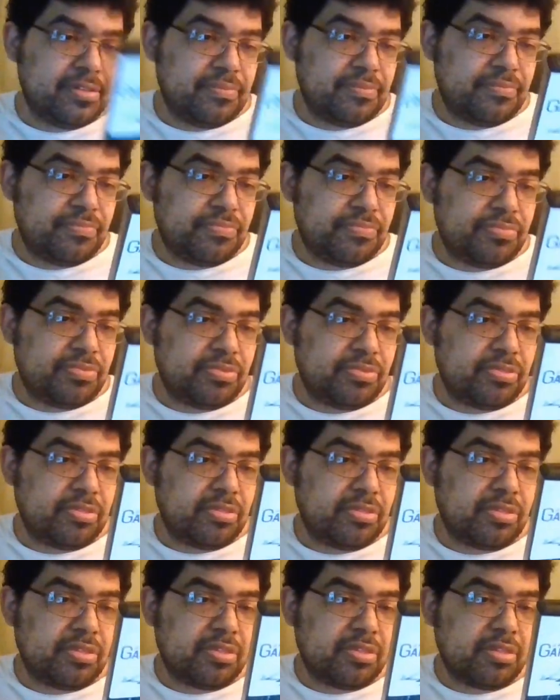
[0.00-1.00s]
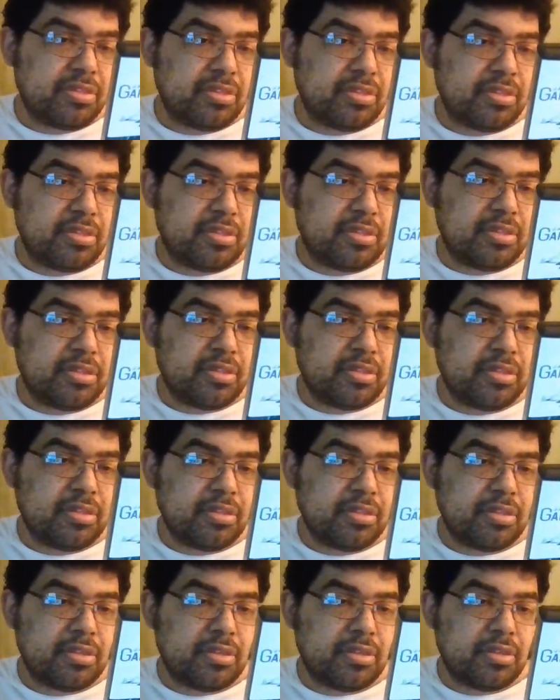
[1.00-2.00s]

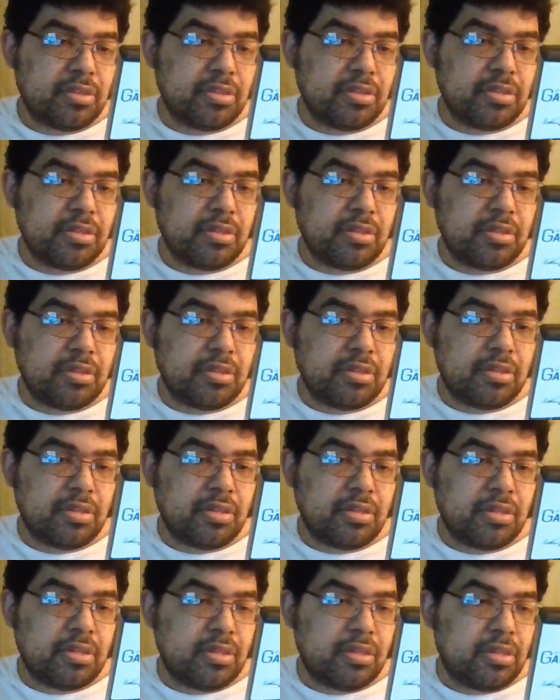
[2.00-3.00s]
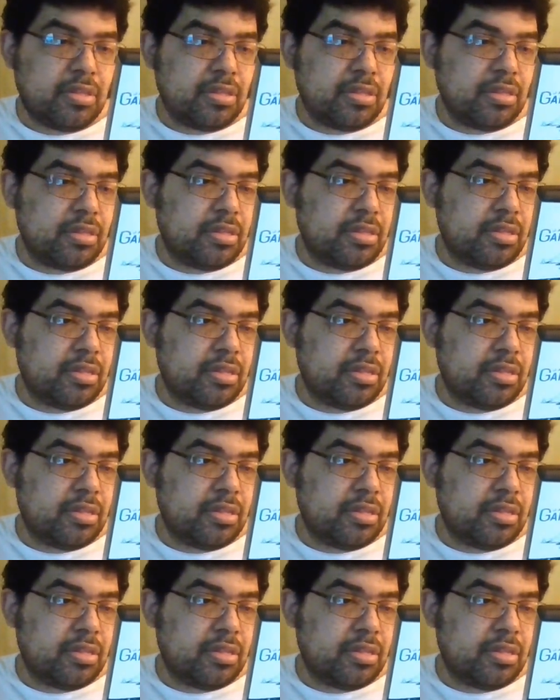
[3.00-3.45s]
Nothing is said.